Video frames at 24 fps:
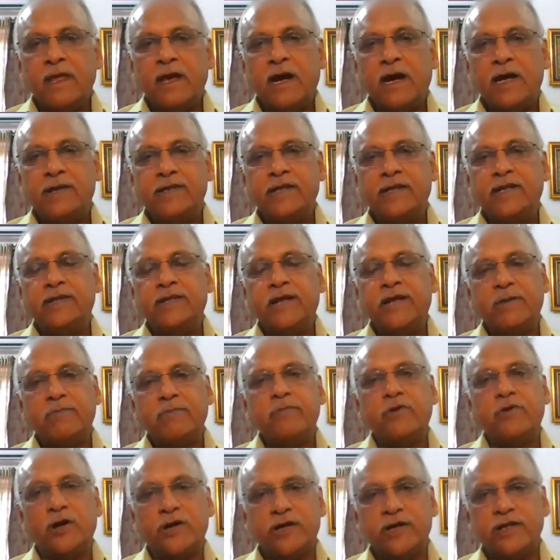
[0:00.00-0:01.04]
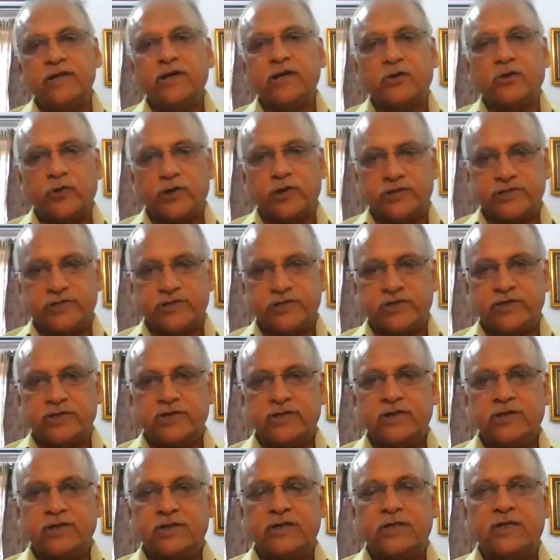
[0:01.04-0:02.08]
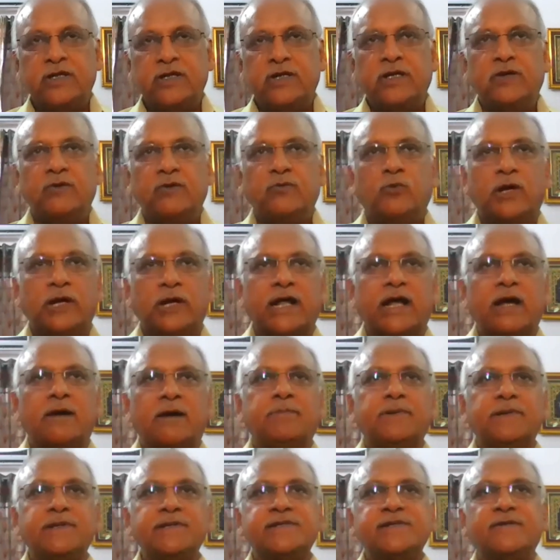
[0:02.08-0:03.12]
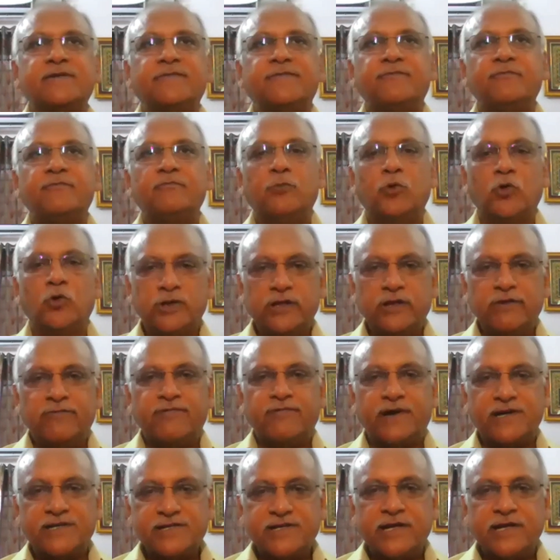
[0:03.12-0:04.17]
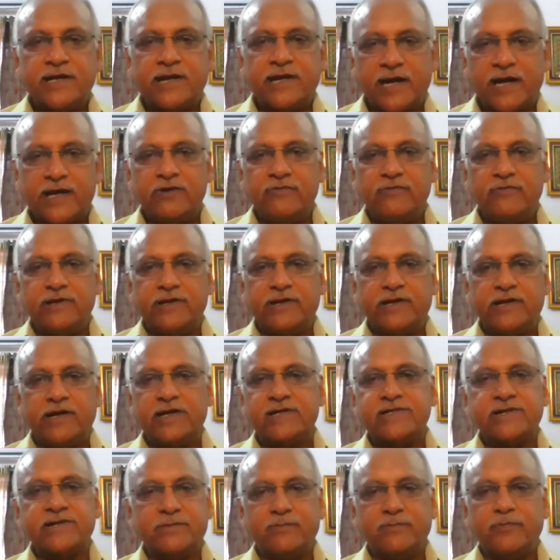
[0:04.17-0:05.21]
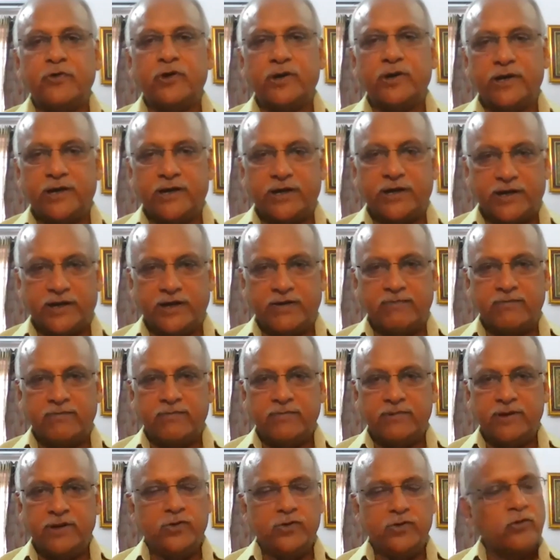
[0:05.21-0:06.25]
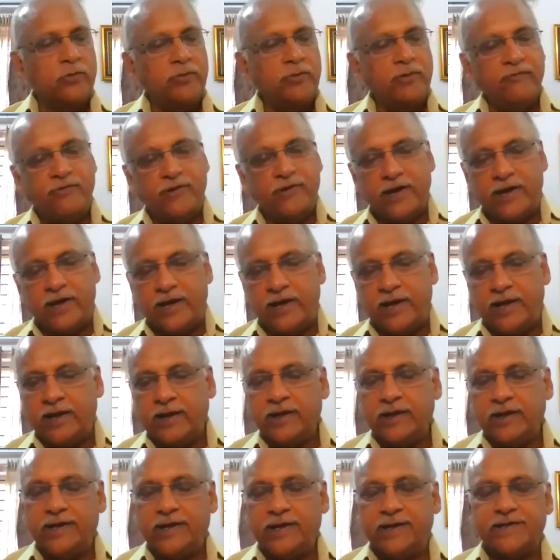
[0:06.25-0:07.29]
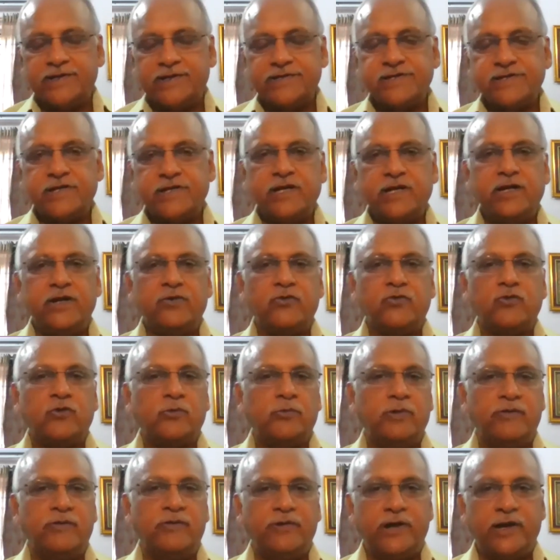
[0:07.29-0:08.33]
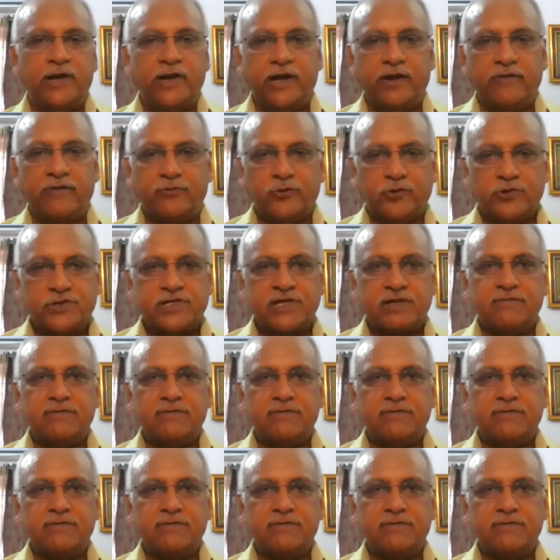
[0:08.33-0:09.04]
And then that brought in the question, what happens if both the fronts get activated at some point in time? It could be varying intensity, it could be varying force